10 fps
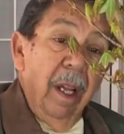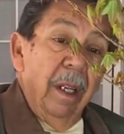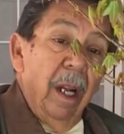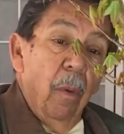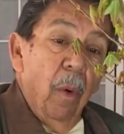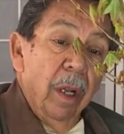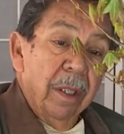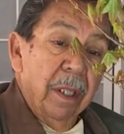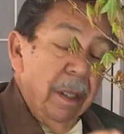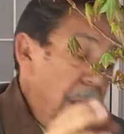Now
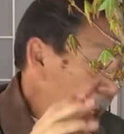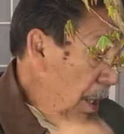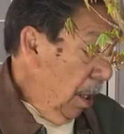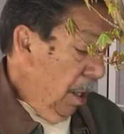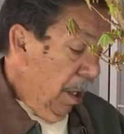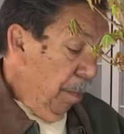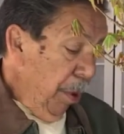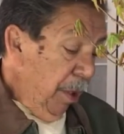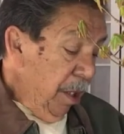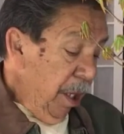once, I said,
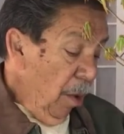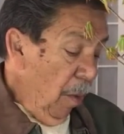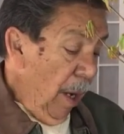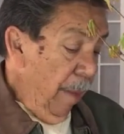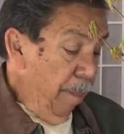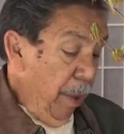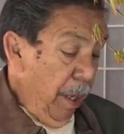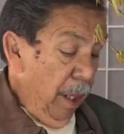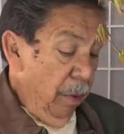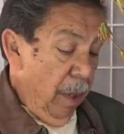put this thing away, put it
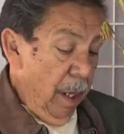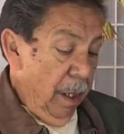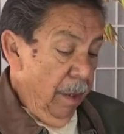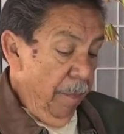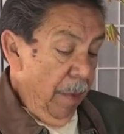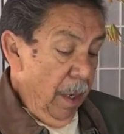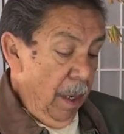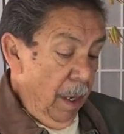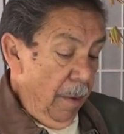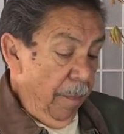into a
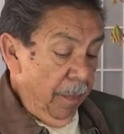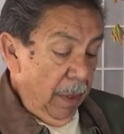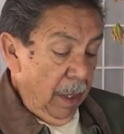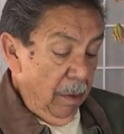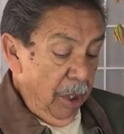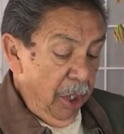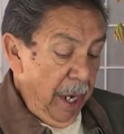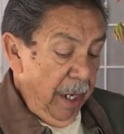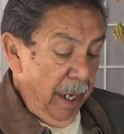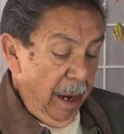
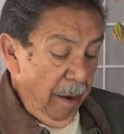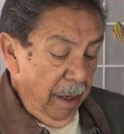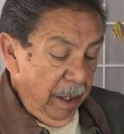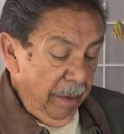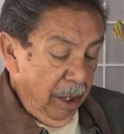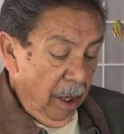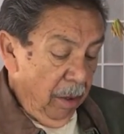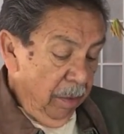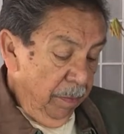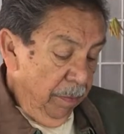shady area, leave it alone.